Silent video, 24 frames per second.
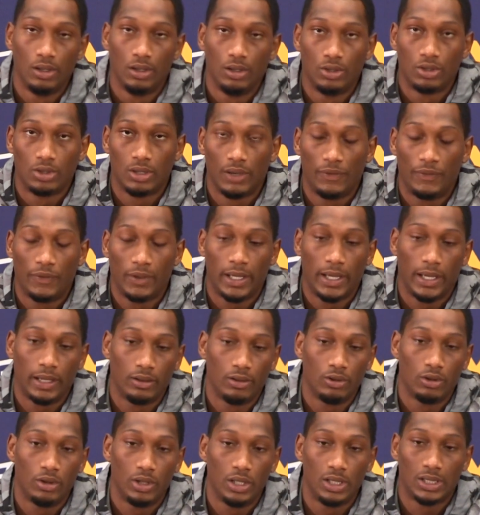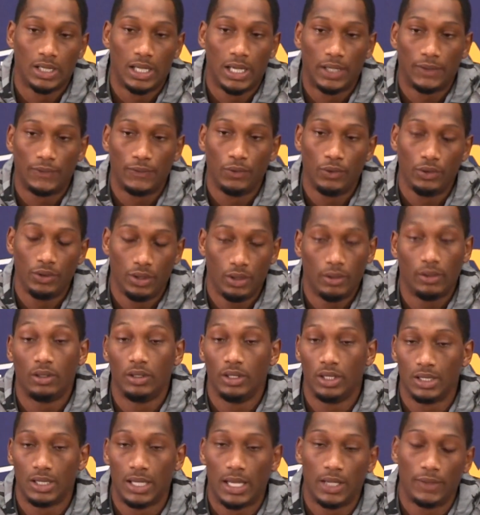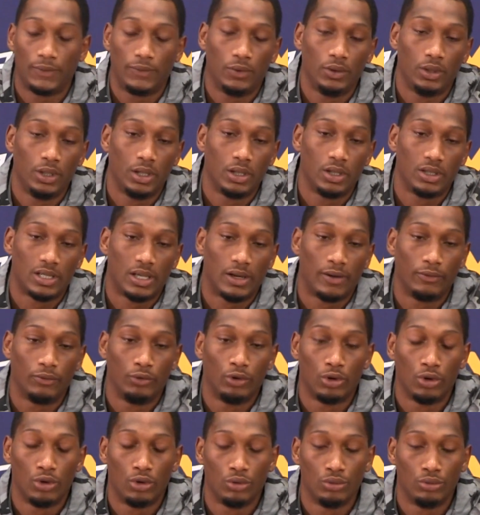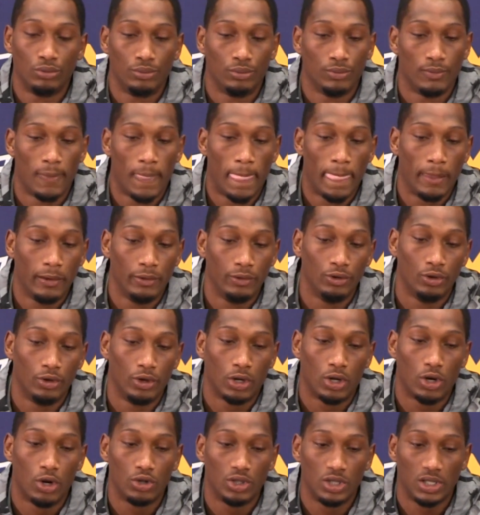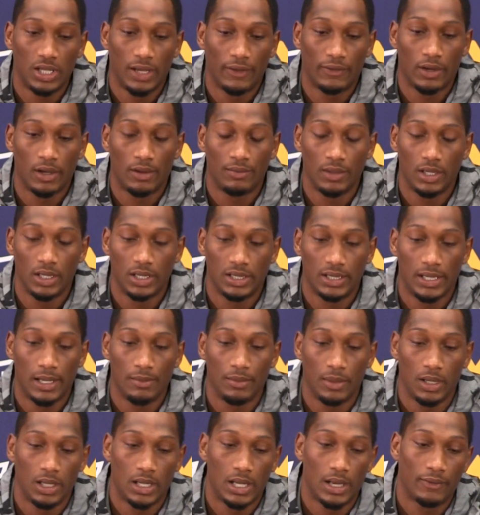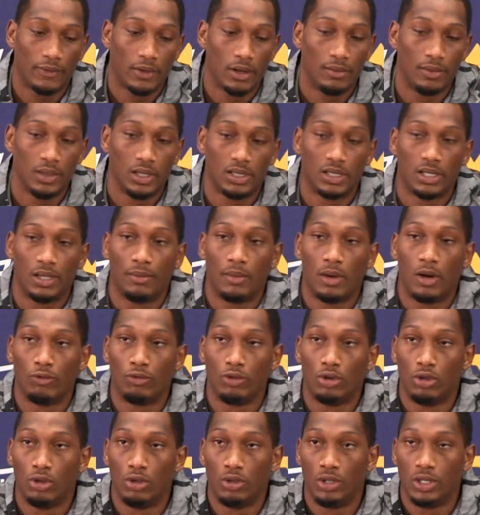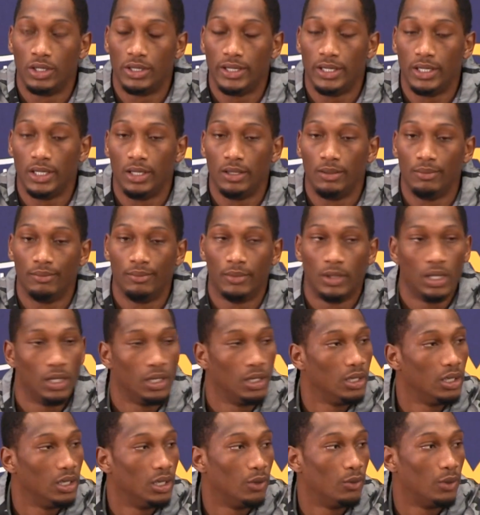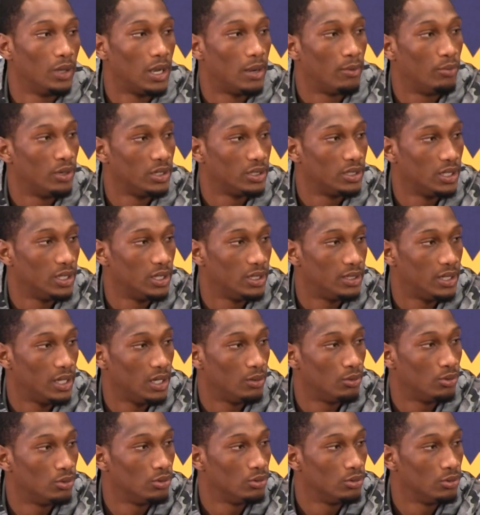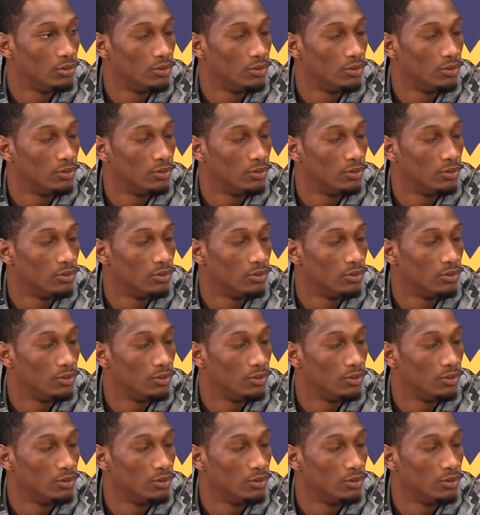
So I feel like, you know, these last few years I've grown. You know, the coaches have come to accept me, and I've come to accept my role on the team and what I bring to the table.